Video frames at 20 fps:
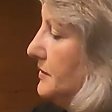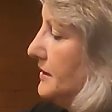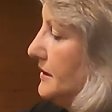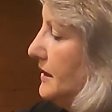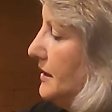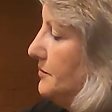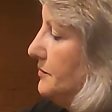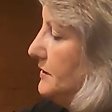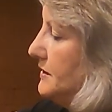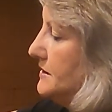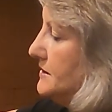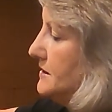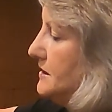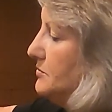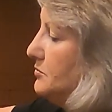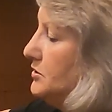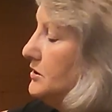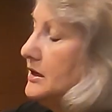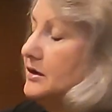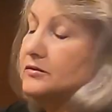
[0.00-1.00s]
kept the
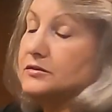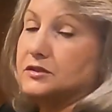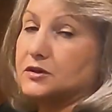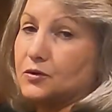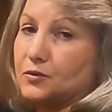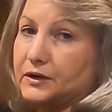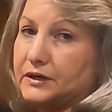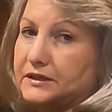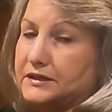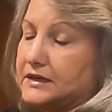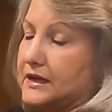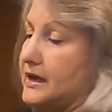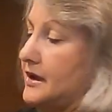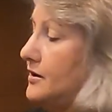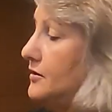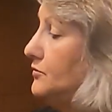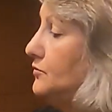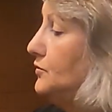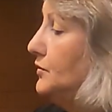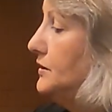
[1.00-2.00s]
seam allowance going
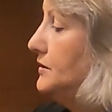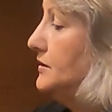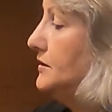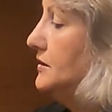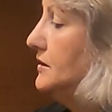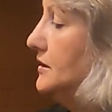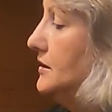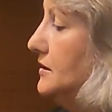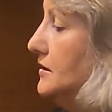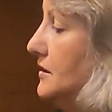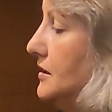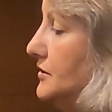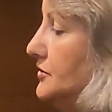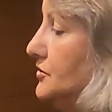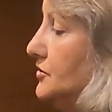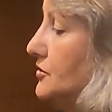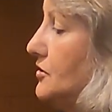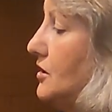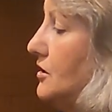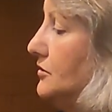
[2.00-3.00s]
down with the
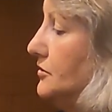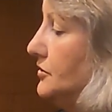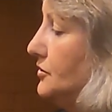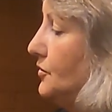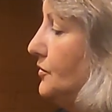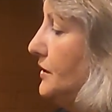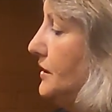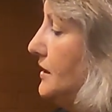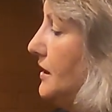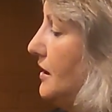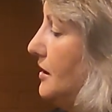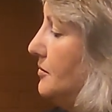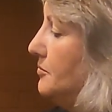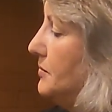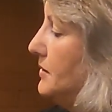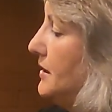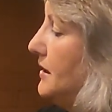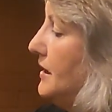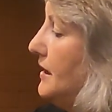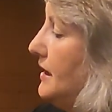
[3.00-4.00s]
under collar going up,
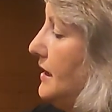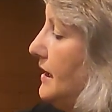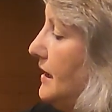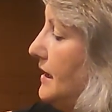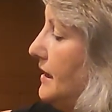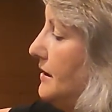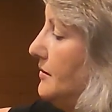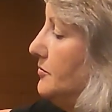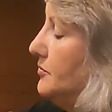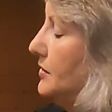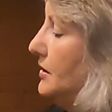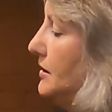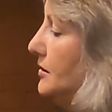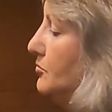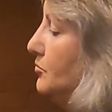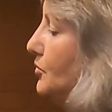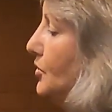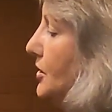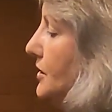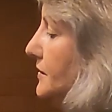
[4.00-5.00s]
and
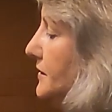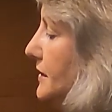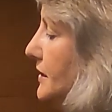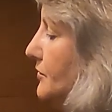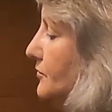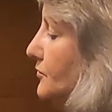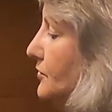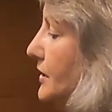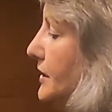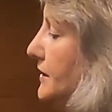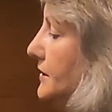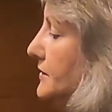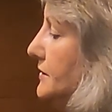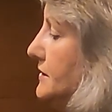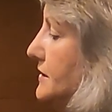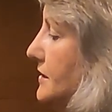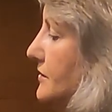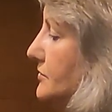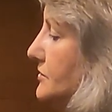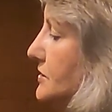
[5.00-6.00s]
brought that right
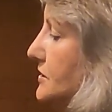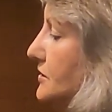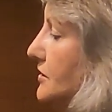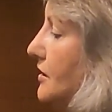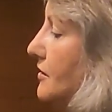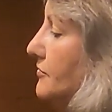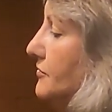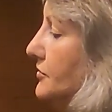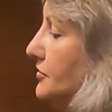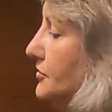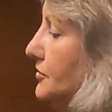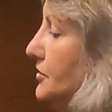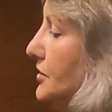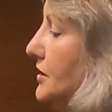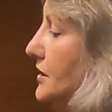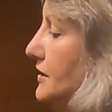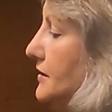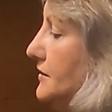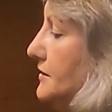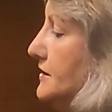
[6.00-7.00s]
down to cover
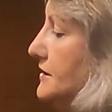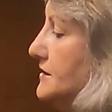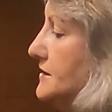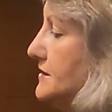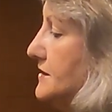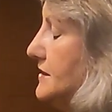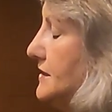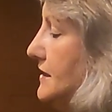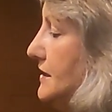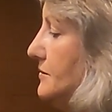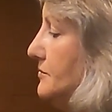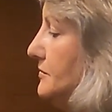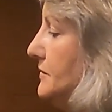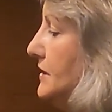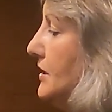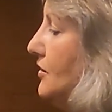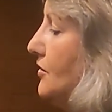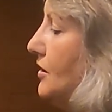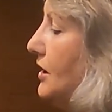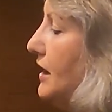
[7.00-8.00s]
the seam.
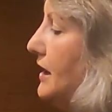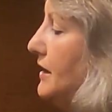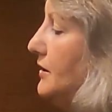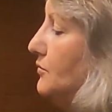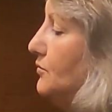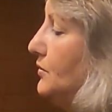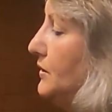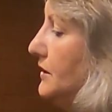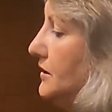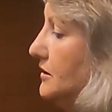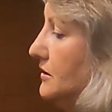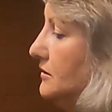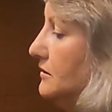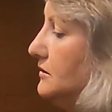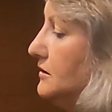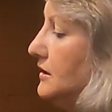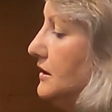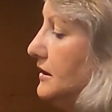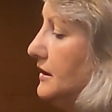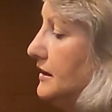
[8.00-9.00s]
Now I
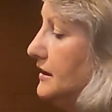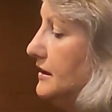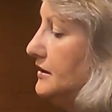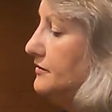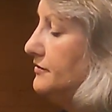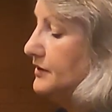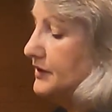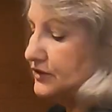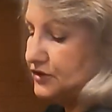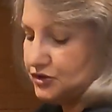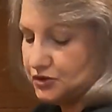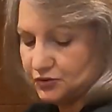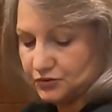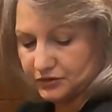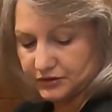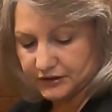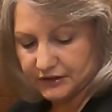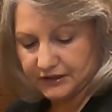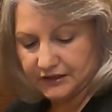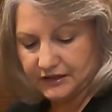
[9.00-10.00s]
will
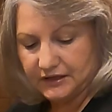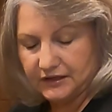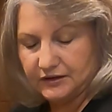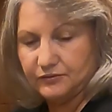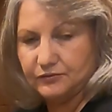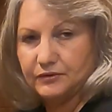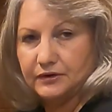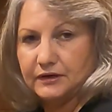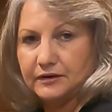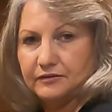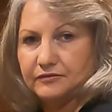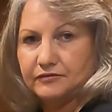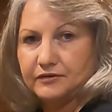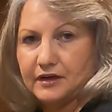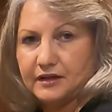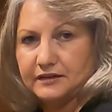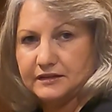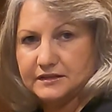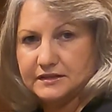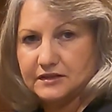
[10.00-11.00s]
eventually, when I've
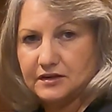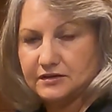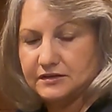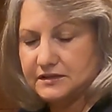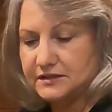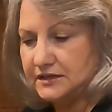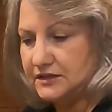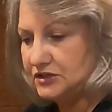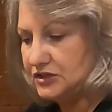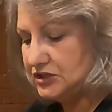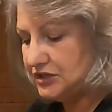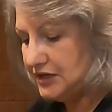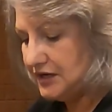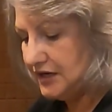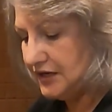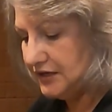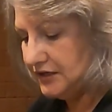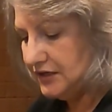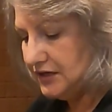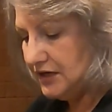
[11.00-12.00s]
got this all stitched
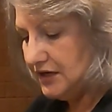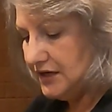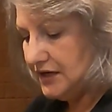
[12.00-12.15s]
in,